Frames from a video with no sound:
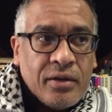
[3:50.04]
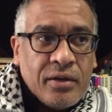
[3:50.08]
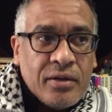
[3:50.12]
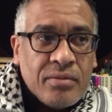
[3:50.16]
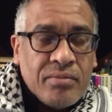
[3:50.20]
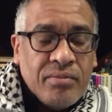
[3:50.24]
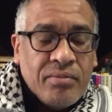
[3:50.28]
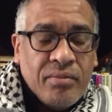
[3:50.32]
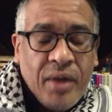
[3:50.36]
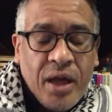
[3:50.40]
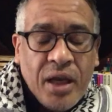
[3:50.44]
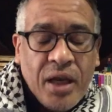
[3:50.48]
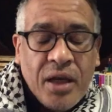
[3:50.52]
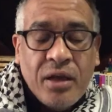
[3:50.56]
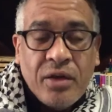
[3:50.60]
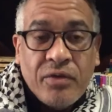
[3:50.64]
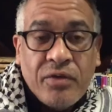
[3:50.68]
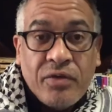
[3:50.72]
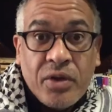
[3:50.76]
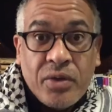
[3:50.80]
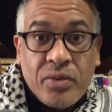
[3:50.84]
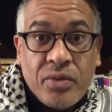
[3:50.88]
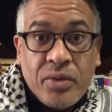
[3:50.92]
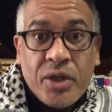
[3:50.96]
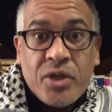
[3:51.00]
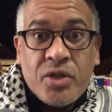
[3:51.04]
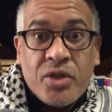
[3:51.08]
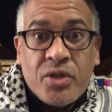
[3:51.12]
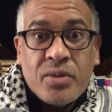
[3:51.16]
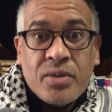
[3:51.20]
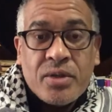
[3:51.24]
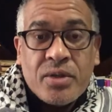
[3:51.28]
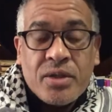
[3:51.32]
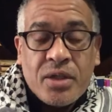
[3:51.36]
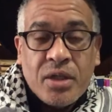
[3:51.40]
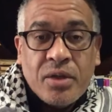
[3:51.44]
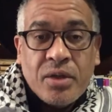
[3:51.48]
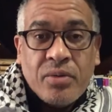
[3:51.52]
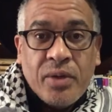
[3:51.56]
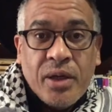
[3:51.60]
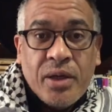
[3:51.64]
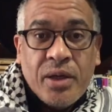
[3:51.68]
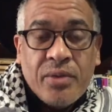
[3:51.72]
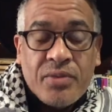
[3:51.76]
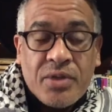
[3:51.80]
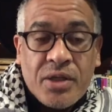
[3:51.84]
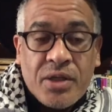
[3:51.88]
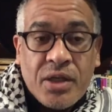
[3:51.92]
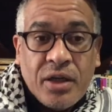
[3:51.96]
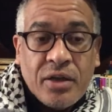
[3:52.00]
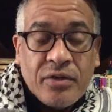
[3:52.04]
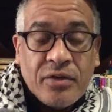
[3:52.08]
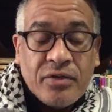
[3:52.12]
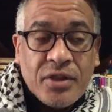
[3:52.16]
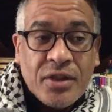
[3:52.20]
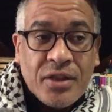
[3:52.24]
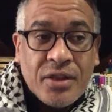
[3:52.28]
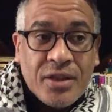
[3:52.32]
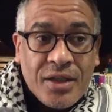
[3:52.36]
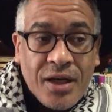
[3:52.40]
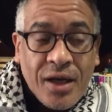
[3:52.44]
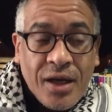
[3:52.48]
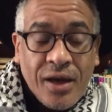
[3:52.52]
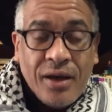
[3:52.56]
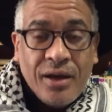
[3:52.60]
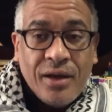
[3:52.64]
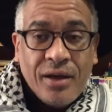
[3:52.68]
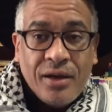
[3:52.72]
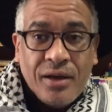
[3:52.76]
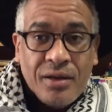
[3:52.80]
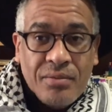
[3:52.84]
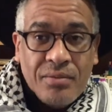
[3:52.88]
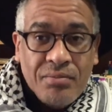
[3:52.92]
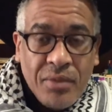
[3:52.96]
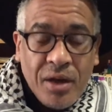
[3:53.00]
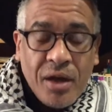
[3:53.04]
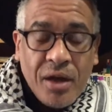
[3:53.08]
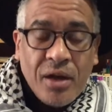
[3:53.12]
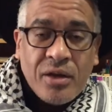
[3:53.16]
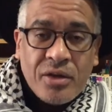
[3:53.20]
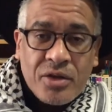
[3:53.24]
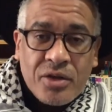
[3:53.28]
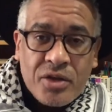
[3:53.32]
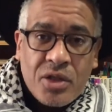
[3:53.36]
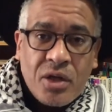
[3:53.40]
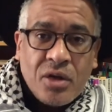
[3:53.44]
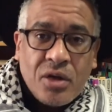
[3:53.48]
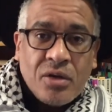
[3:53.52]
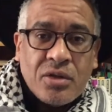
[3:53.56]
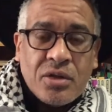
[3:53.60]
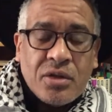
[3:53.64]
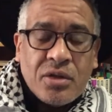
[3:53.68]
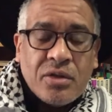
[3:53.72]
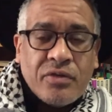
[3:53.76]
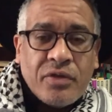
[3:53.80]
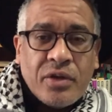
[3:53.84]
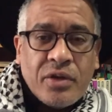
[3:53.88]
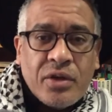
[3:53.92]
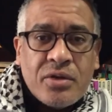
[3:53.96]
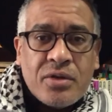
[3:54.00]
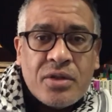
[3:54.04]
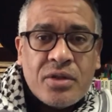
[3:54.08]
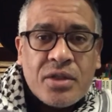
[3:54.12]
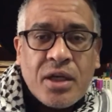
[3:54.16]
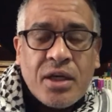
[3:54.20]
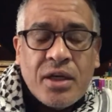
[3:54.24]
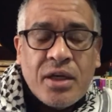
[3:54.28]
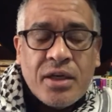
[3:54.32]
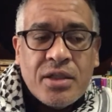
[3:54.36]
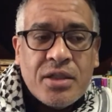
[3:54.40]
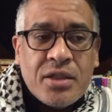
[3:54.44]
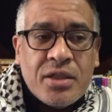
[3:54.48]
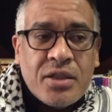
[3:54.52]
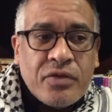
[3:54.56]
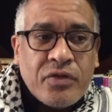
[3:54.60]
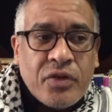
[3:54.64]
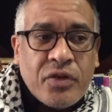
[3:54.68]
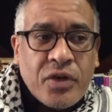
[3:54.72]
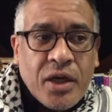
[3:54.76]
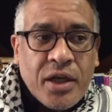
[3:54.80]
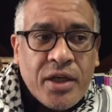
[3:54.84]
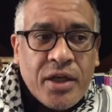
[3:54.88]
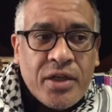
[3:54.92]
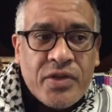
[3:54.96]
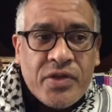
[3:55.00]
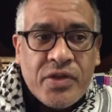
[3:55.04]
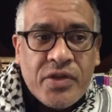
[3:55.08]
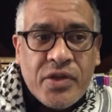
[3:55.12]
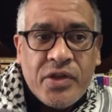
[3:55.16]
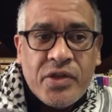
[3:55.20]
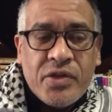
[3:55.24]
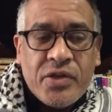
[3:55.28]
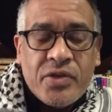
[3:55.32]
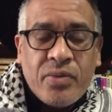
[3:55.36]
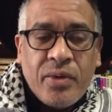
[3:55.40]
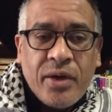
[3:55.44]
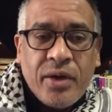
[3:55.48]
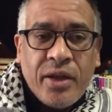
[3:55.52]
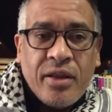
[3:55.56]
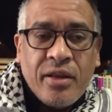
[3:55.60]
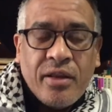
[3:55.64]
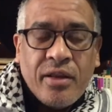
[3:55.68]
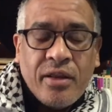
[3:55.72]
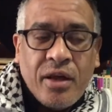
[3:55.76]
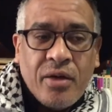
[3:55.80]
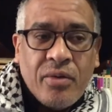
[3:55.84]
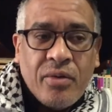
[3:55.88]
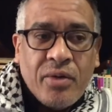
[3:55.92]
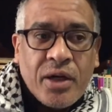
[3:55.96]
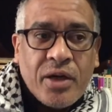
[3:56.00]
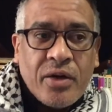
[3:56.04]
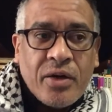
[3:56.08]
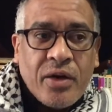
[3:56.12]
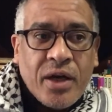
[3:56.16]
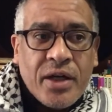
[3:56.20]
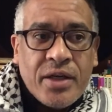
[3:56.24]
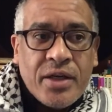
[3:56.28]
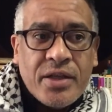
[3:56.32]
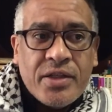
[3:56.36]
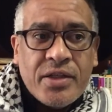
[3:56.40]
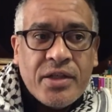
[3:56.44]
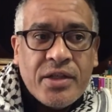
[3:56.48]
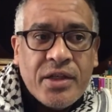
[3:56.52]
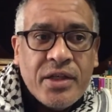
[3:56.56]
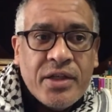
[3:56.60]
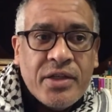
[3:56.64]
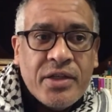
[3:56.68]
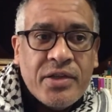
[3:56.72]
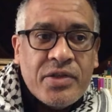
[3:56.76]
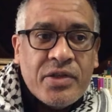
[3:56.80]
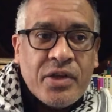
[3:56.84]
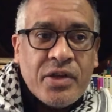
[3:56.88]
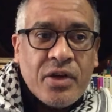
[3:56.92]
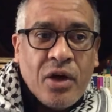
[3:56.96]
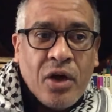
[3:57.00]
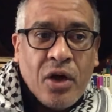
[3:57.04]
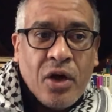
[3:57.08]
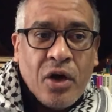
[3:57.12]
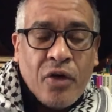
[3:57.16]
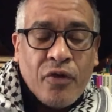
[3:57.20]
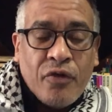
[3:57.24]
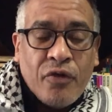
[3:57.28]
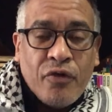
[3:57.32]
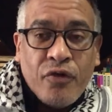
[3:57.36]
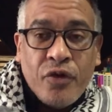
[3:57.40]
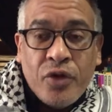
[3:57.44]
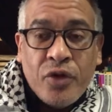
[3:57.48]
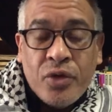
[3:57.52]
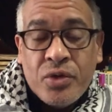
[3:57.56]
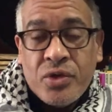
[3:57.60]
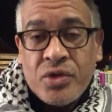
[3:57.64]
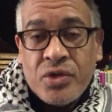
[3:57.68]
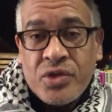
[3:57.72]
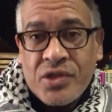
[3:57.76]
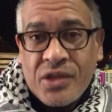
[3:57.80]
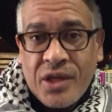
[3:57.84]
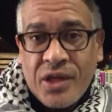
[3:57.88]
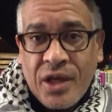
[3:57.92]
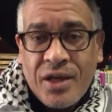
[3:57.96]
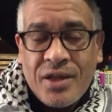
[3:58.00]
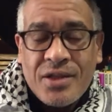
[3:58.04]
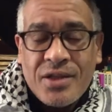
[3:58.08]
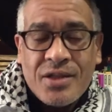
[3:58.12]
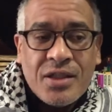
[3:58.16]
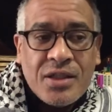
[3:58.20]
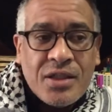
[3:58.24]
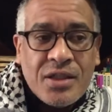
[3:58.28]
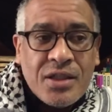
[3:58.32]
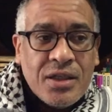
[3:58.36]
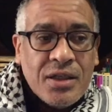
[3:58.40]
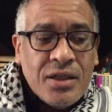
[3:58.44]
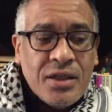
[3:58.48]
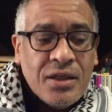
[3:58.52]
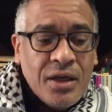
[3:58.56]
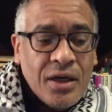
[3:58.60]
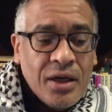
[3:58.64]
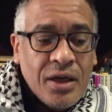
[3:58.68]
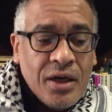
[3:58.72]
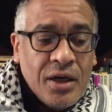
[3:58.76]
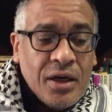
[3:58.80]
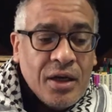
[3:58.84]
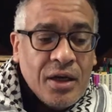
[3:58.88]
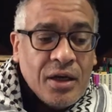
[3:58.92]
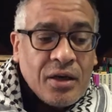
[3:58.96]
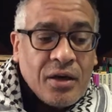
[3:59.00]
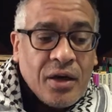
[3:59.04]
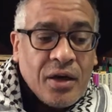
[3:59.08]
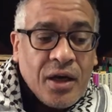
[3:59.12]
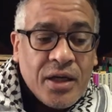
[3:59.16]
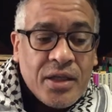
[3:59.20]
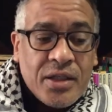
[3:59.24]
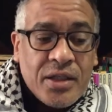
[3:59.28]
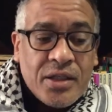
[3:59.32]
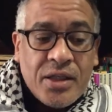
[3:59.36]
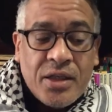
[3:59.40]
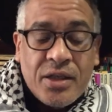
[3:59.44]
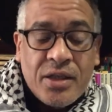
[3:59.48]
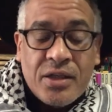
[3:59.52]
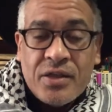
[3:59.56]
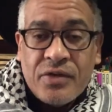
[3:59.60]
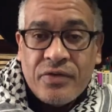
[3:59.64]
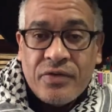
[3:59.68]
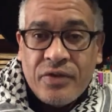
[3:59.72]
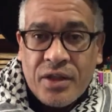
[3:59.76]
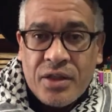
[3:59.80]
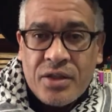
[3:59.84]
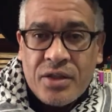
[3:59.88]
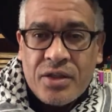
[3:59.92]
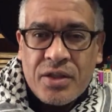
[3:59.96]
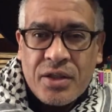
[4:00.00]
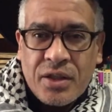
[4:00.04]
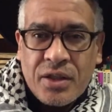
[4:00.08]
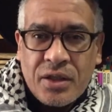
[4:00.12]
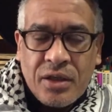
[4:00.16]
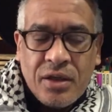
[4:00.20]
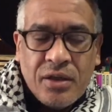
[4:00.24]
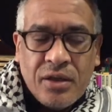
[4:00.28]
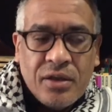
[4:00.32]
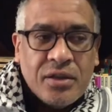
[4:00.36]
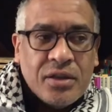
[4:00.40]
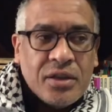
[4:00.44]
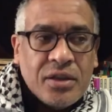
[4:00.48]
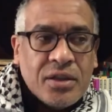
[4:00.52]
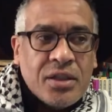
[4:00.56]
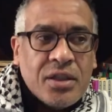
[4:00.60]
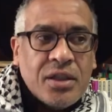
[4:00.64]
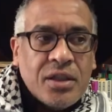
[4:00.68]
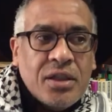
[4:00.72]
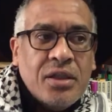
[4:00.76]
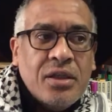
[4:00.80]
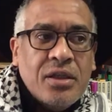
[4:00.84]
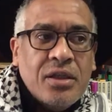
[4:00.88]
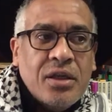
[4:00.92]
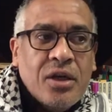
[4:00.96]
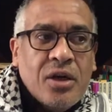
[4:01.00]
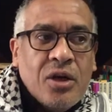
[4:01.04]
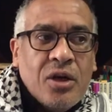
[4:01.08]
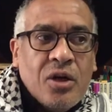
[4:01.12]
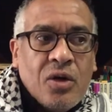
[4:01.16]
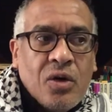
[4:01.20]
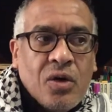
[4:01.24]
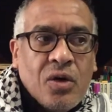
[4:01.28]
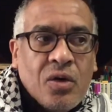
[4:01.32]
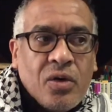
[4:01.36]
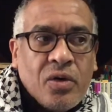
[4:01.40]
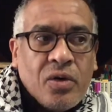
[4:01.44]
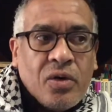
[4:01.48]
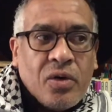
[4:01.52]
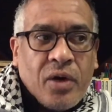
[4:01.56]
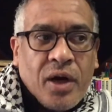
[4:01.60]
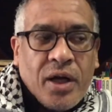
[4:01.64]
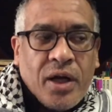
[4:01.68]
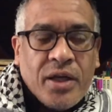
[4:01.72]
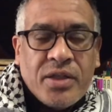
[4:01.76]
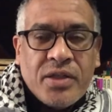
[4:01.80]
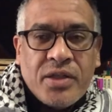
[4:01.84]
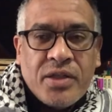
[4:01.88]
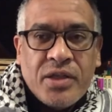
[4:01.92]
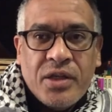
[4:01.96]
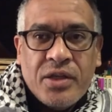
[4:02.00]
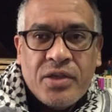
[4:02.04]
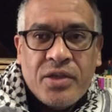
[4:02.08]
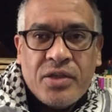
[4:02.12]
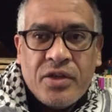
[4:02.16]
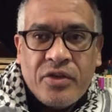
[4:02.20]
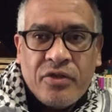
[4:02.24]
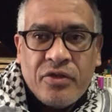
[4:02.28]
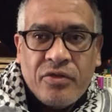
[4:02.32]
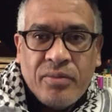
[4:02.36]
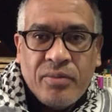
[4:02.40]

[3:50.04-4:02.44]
Many of the rituals that we observe today emerged out of those kinds of crises, whether they were crises of food scarcity, crises of insecurity, or crises of